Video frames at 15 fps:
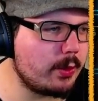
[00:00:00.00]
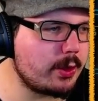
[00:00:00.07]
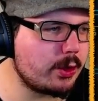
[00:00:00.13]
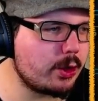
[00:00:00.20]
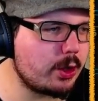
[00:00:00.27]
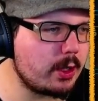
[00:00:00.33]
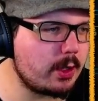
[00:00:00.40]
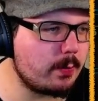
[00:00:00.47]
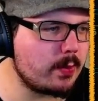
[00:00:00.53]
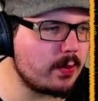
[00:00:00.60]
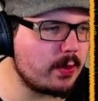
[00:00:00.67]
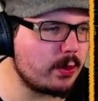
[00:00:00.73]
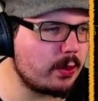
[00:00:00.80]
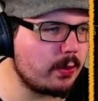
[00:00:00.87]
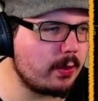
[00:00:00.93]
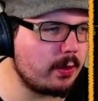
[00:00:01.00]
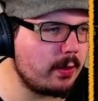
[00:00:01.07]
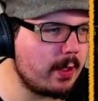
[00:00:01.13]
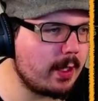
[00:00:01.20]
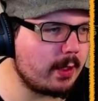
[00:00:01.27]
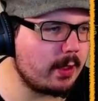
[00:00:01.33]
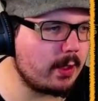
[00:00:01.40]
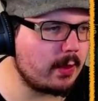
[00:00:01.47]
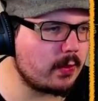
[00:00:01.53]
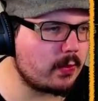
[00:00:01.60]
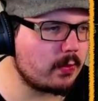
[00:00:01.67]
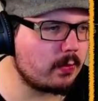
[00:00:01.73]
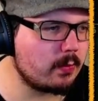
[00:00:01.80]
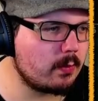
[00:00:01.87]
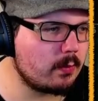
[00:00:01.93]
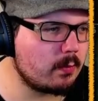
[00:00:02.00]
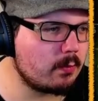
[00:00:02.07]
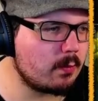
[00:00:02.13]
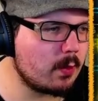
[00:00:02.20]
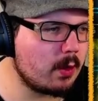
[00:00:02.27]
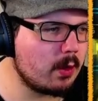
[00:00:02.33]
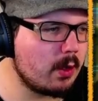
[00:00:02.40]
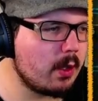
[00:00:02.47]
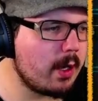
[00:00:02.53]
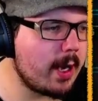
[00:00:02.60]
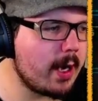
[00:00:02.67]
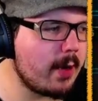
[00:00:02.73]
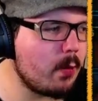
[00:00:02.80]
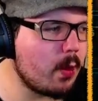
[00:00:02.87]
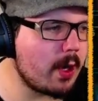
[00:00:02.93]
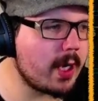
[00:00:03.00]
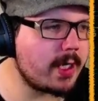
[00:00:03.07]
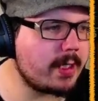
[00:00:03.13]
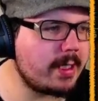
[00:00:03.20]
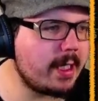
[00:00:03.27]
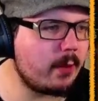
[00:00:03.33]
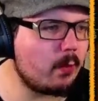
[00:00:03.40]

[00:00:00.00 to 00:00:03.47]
a shitty position in that case. And I want to hit